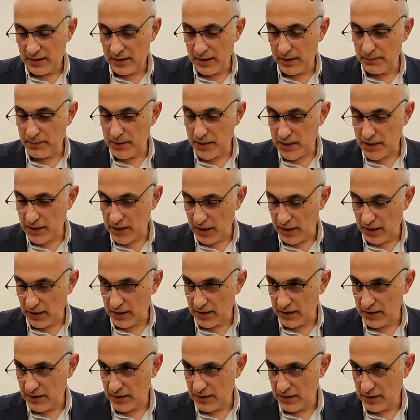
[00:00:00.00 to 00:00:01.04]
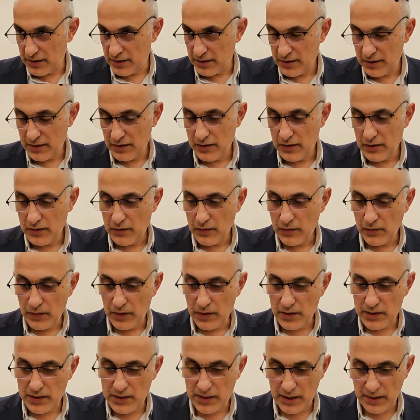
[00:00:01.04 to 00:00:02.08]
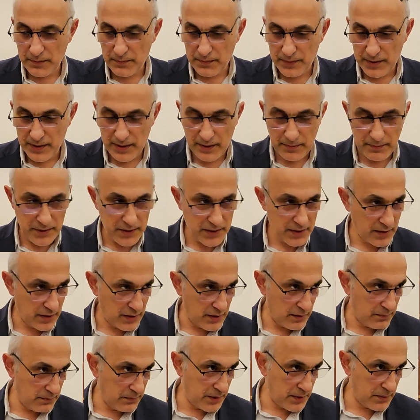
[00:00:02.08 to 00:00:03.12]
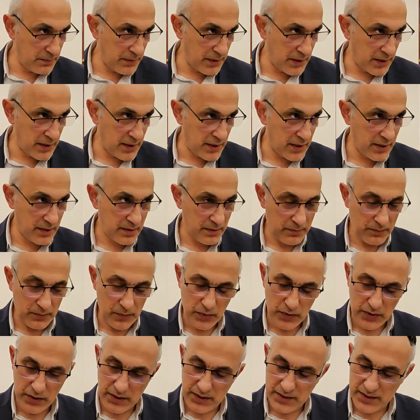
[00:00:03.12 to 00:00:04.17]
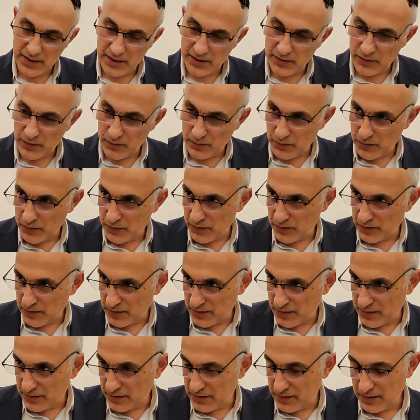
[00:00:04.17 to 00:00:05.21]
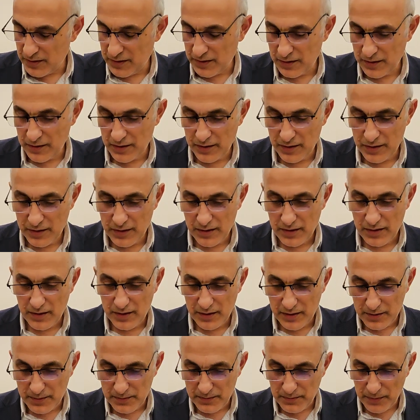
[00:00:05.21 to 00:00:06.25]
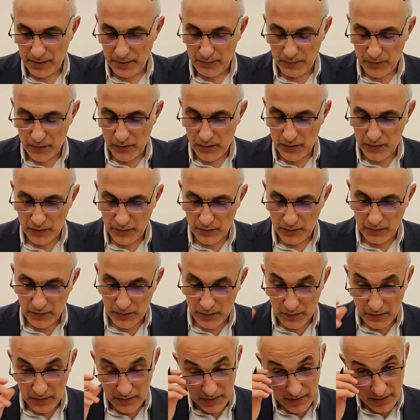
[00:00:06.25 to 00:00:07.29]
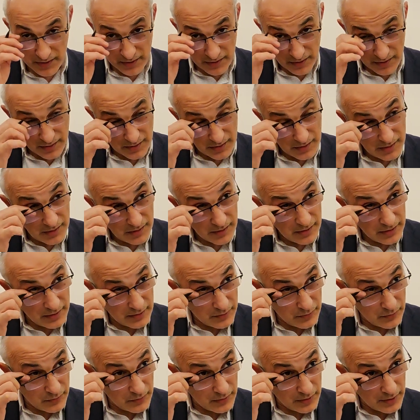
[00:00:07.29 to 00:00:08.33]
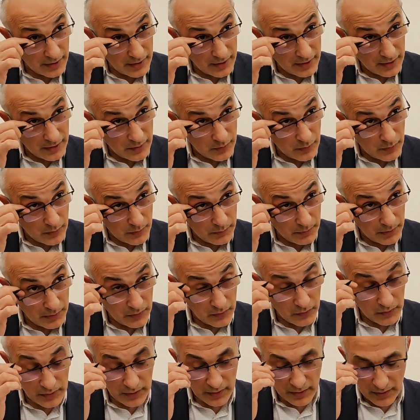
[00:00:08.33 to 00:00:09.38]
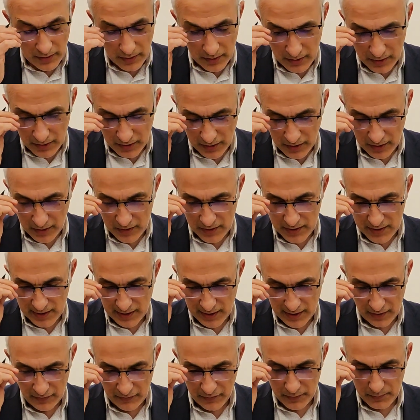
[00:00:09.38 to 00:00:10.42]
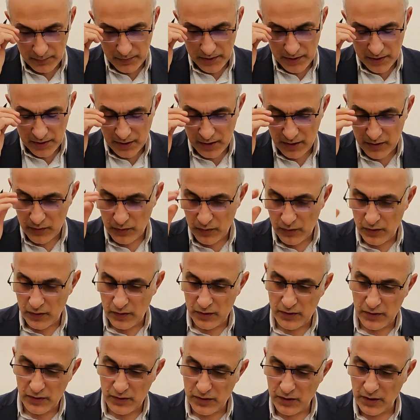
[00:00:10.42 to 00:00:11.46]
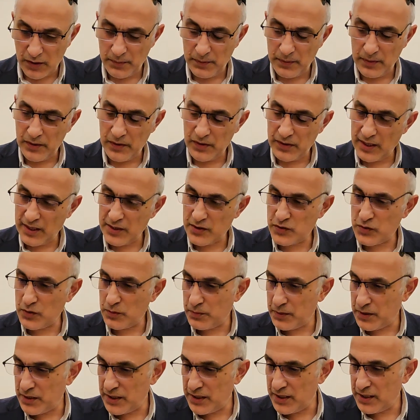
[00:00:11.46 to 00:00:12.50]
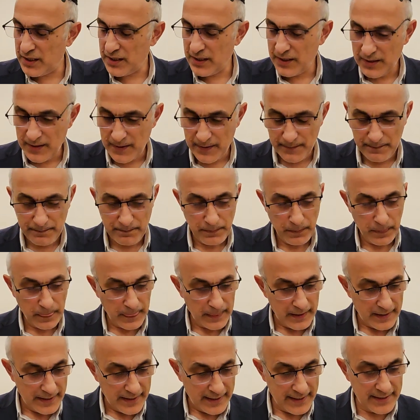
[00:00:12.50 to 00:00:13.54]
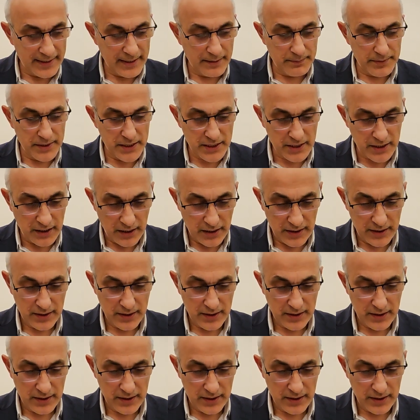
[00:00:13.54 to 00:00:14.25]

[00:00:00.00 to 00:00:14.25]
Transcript: the Mishkan. Once they built the Mishkan in Midbar, Moshe said no more Bamot, no more doing any korbanot outside of the Mishkan. All your korbanot has to be in the Mishkan.